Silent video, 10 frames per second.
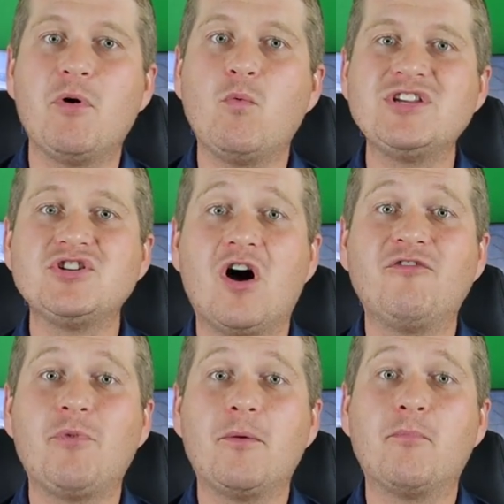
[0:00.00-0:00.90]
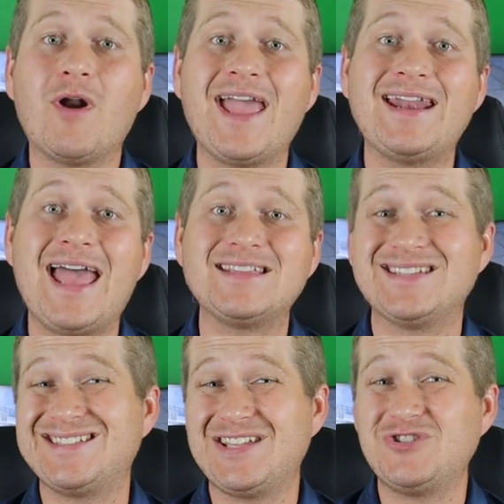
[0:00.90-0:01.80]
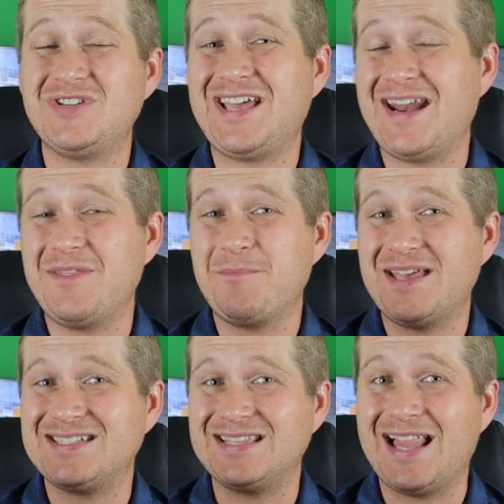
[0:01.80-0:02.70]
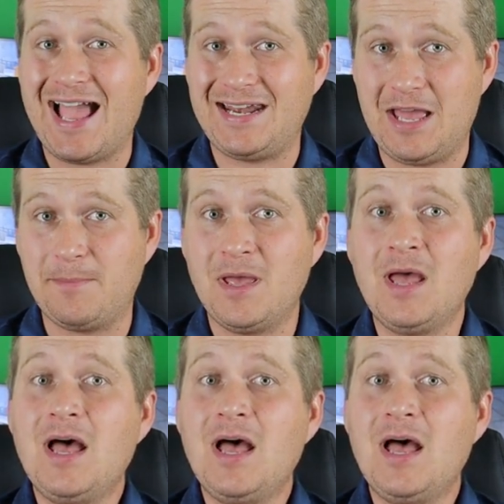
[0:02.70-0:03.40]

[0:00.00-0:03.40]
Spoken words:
But which golf ball brand has essentially kind of the best lineup?